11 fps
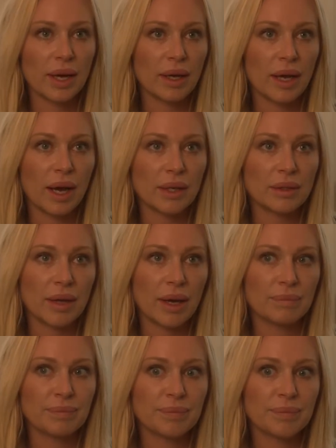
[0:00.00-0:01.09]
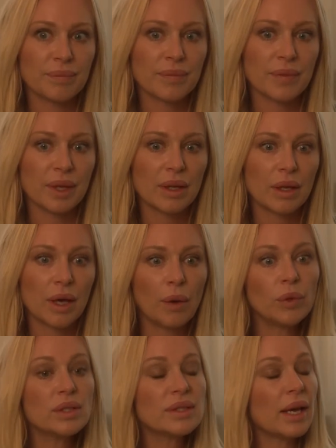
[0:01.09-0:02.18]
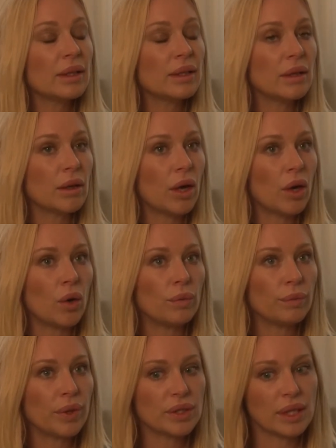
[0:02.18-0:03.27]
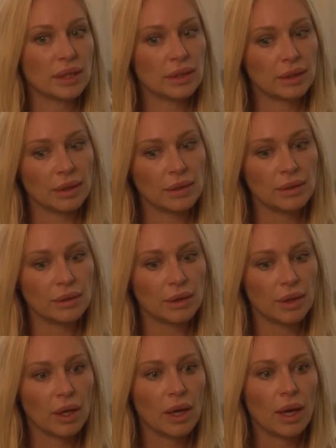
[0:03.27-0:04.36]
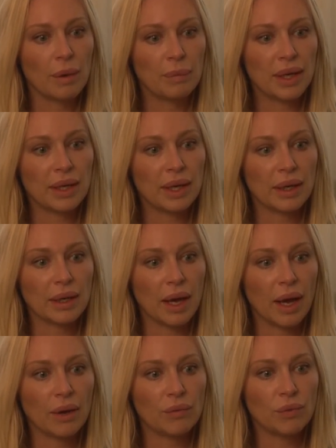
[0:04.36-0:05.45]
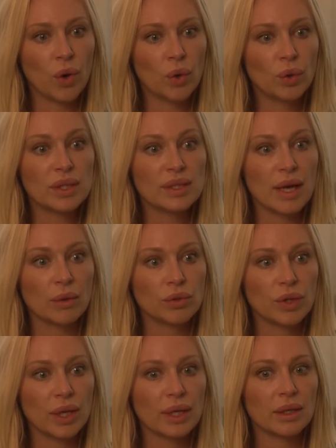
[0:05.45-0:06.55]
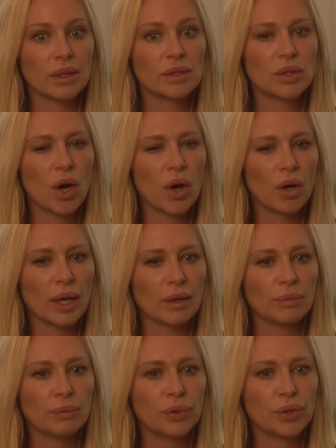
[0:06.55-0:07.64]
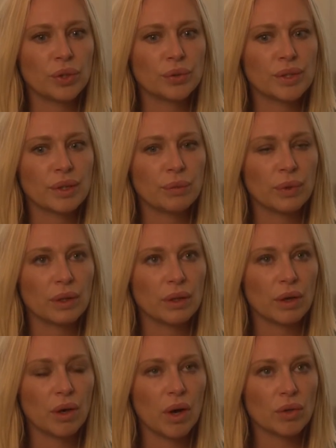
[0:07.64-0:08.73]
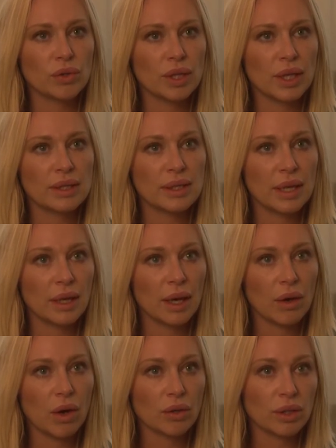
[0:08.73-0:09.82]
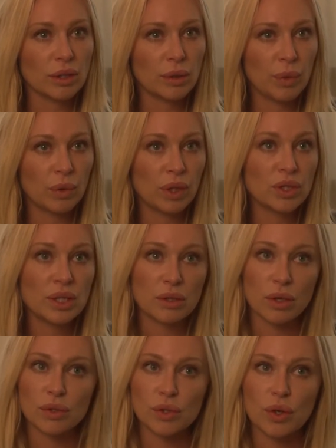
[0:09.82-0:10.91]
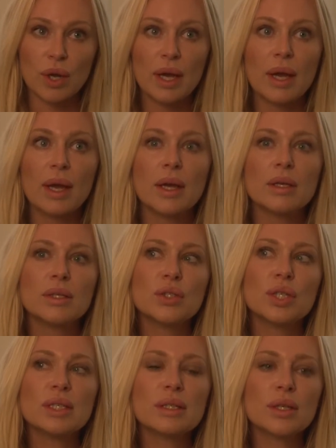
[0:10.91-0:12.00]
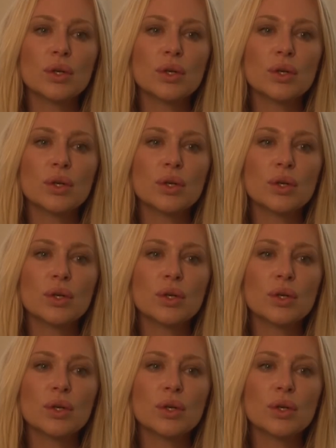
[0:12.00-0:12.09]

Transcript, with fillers: I, I, I wouldn't say I did it alone because I didn't, but I, I wrote a soundtrack and a song and produced it with Audrey singing, Audrey Napoleon, she's also, and she's a